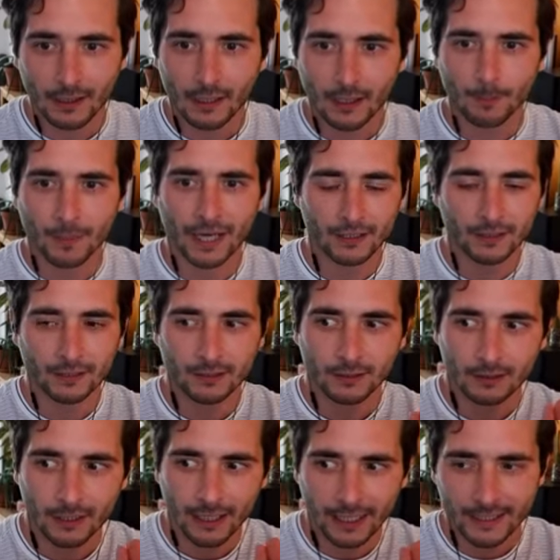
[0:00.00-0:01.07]
But
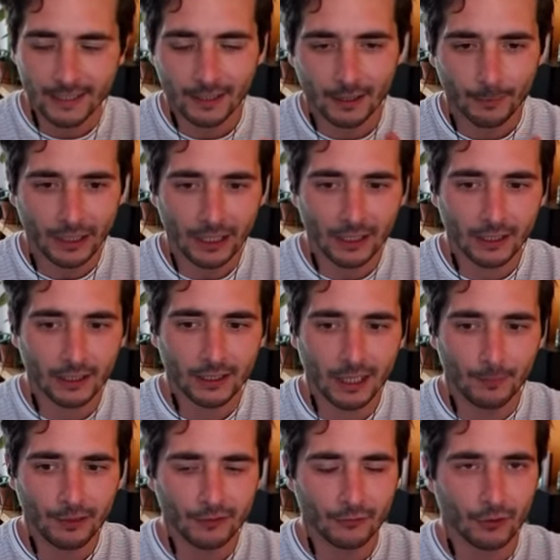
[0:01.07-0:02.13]
like I said in the beginning,
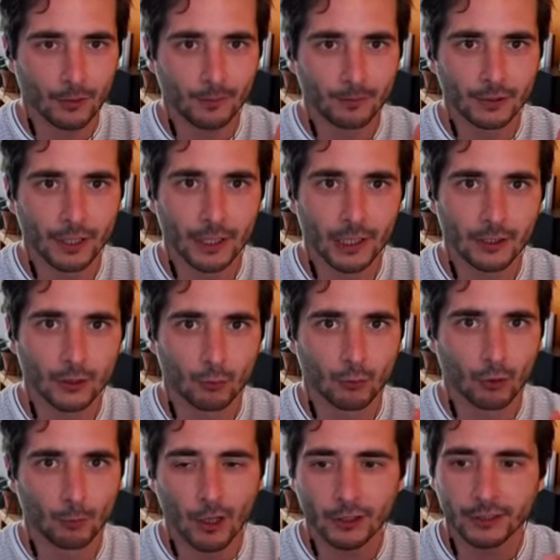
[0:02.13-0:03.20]
coming from the
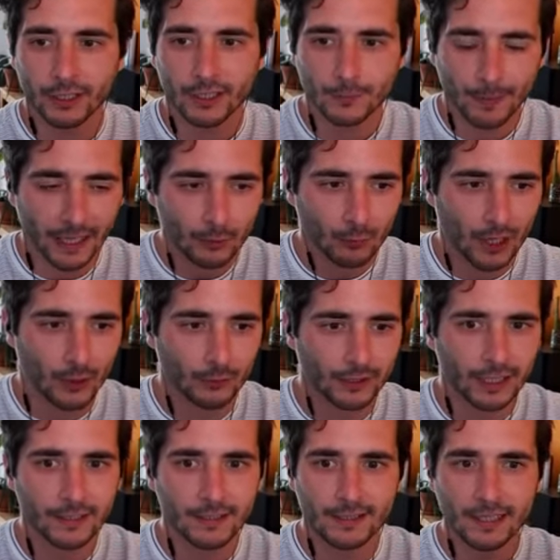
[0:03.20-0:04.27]
robotics background
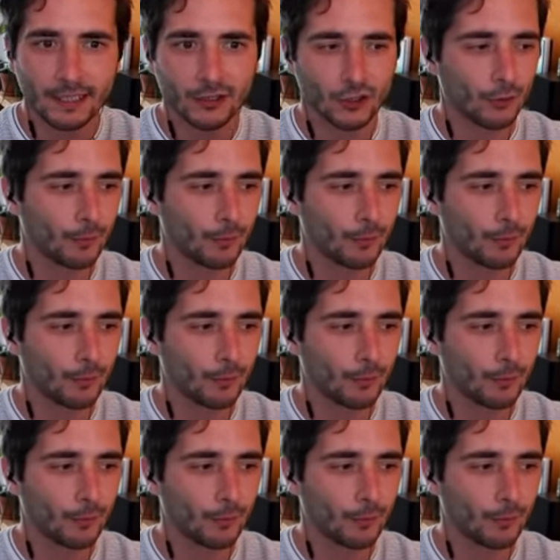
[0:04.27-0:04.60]
and seeing so